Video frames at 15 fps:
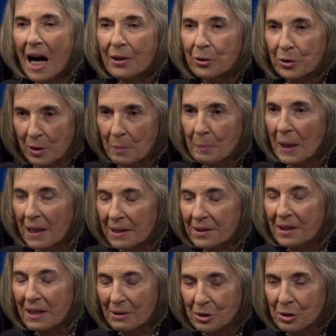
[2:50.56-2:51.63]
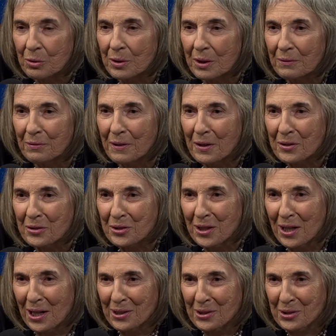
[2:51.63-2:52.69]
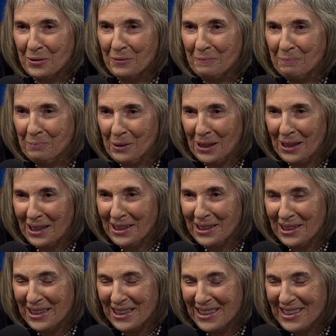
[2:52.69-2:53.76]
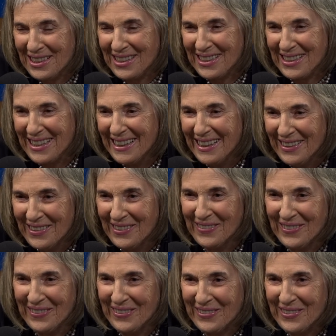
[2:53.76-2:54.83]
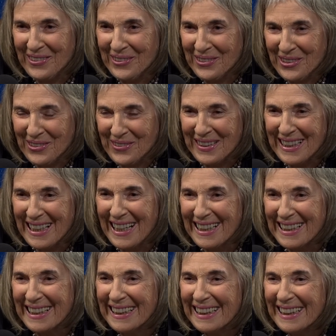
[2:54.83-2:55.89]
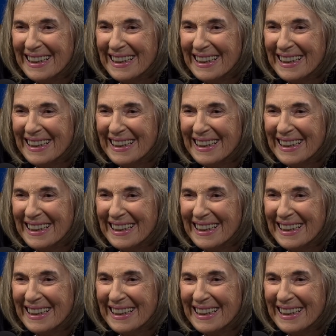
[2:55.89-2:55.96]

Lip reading: I thought they were blind, and I was looking for other signs of blindness, when of course there were none.